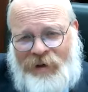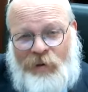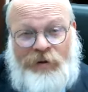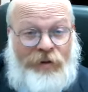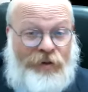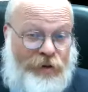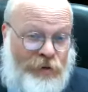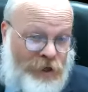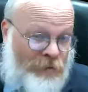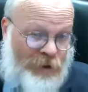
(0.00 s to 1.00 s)
he went to a
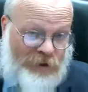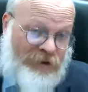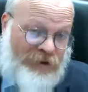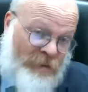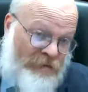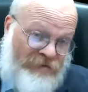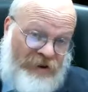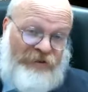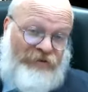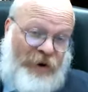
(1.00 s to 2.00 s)
Jewish community somewhere
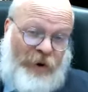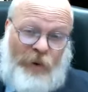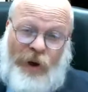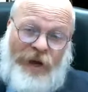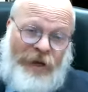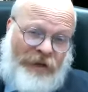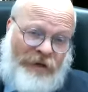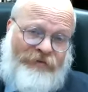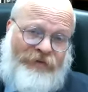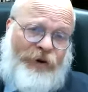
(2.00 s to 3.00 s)
very far away and
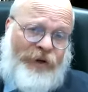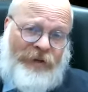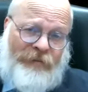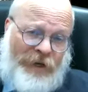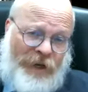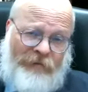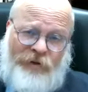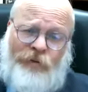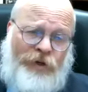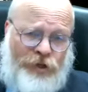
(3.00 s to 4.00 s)
converted and became
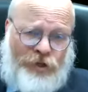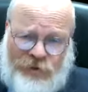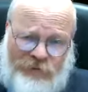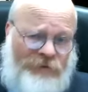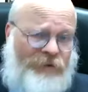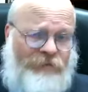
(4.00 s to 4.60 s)
Jewish. And